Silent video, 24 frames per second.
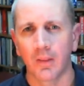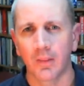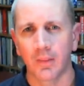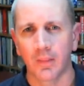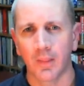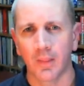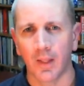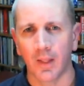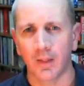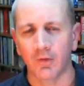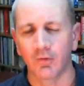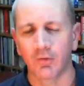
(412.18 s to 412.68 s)

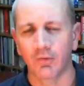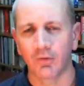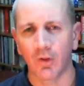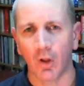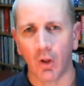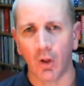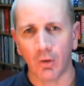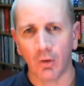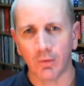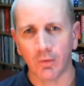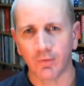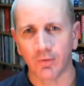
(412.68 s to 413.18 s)
The
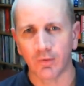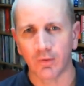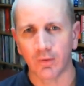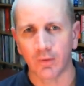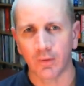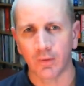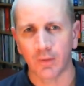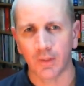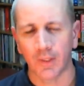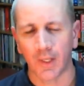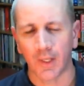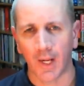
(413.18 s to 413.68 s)
salt
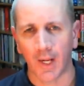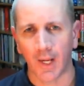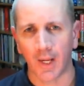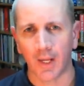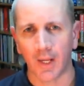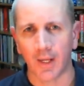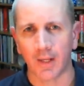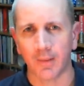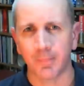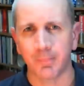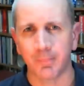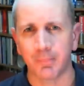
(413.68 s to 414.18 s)

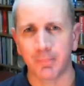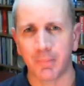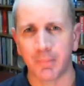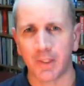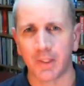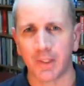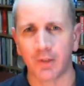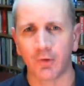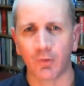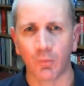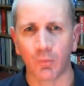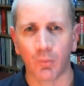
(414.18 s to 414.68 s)
can
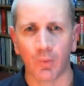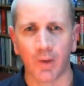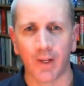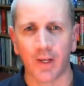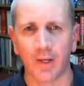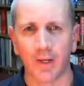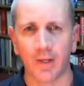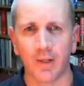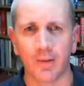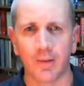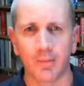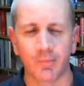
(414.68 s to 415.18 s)
be
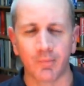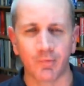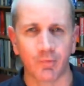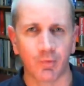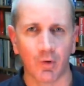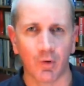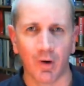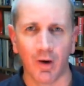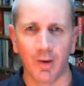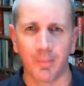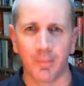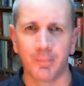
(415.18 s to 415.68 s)
created
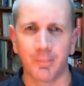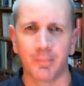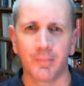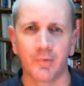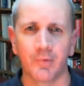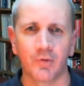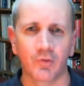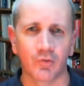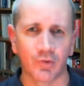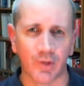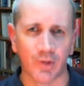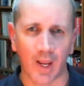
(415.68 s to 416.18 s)
from
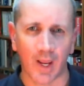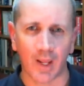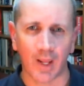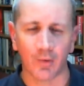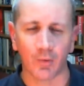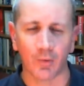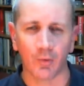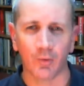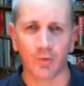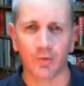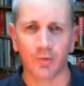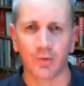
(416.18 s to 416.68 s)

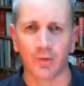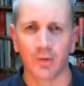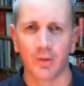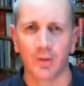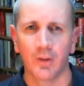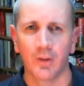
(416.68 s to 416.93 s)
standard